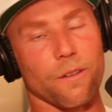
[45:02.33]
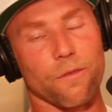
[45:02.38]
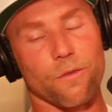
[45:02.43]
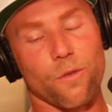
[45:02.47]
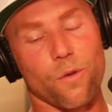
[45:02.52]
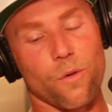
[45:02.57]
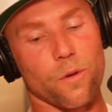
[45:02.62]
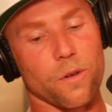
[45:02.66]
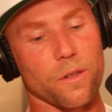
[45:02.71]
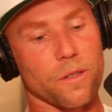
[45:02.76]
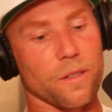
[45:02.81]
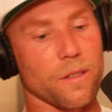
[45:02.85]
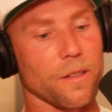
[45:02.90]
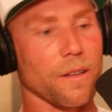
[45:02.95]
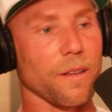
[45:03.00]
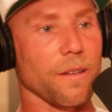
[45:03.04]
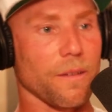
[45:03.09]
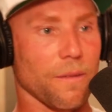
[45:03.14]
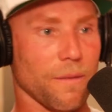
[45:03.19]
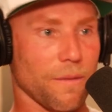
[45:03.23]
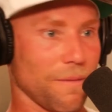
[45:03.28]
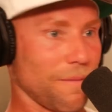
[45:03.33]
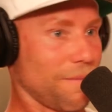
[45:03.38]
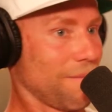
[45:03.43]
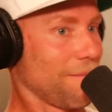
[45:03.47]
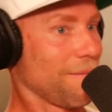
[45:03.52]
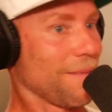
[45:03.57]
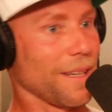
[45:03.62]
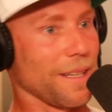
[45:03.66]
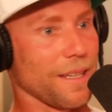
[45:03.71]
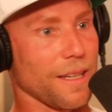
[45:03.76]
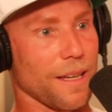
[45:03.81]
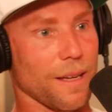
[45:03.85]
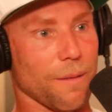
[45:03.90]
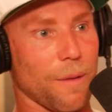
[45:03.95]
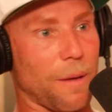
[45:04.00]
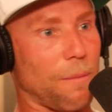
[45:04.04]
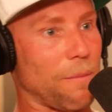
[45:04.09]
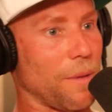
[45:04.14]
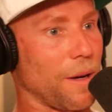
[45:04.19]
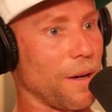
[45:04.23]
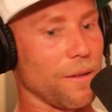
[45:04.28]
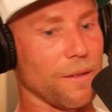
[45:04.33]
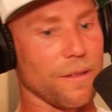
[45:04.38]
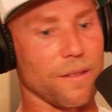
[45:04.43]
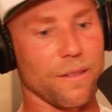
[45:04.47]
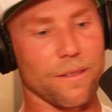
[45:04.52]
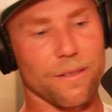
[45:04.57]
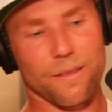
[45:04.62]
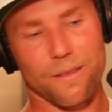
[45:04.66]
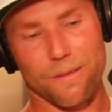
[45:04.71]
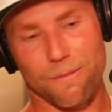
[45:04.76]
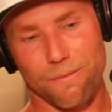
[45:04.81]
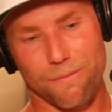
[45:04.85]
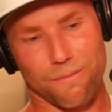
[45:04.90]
Of course, again, my parents,